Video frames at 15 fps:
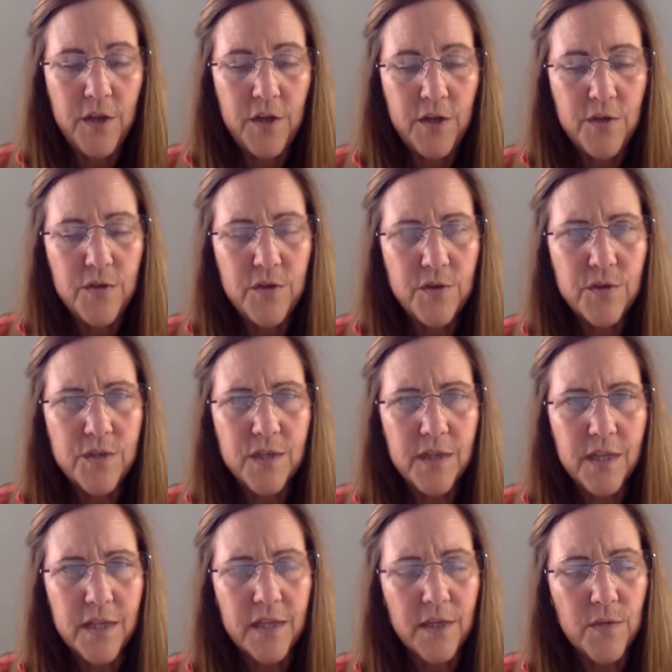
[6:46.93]
You used to
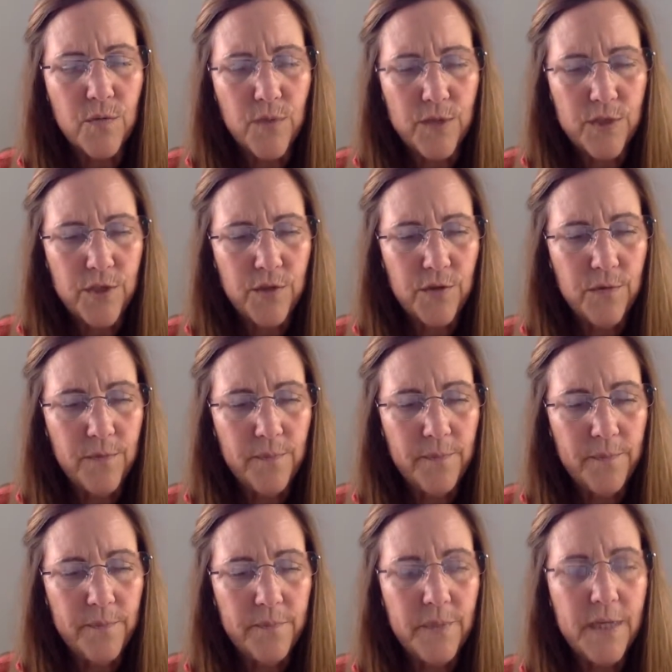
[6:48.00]
think that it was you,
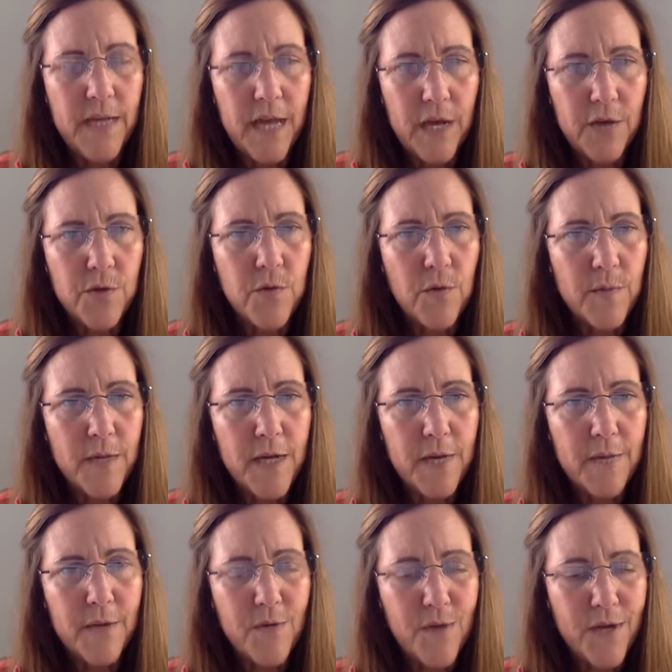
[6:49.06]
but now you are
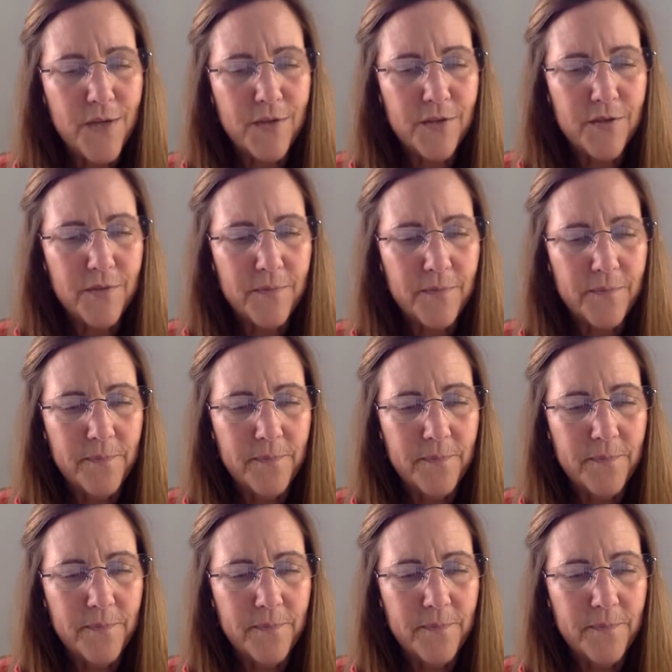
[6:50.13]
becoming wiser.